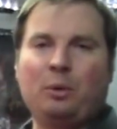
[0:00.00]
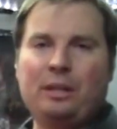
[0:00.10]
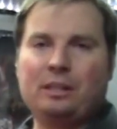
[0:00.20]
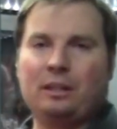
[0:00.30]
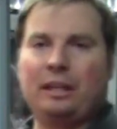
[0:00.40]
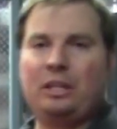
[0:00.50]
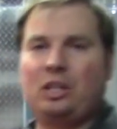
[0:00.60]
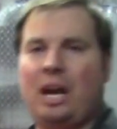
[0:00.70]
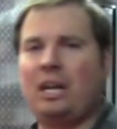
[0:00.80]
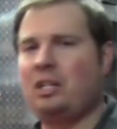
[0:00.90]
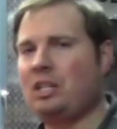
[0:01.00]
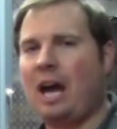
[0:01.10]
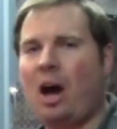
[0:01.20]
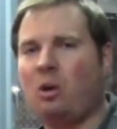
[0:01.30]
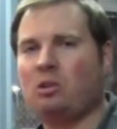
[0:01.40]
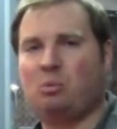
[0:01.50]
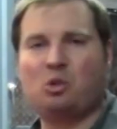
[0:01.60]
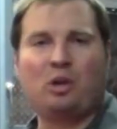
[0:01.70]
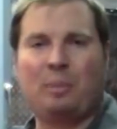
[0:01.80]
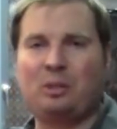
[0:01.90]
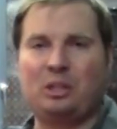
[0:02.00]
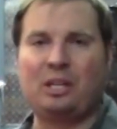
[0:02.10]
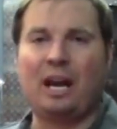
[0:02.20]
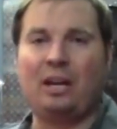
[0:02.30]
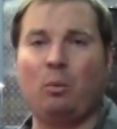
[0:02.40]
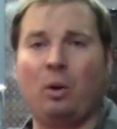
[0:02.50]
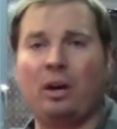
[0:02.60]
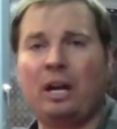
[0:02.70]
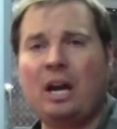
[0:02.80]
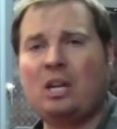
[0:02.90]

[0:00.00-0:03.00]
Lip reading: recently changed how subscriptions kind of work.